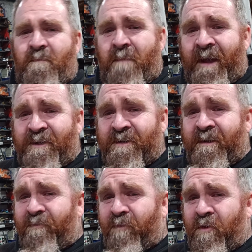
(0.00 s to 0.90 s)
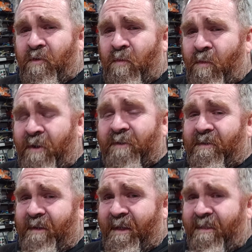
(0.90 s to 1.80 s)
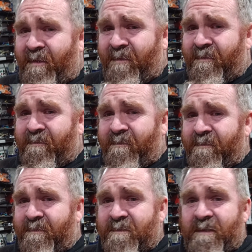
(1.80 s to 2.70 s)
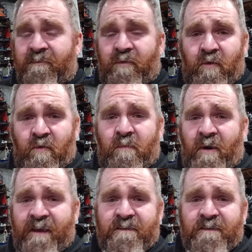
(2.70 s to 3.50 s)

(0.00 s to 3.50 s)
Imagine if we all worked together instead of all by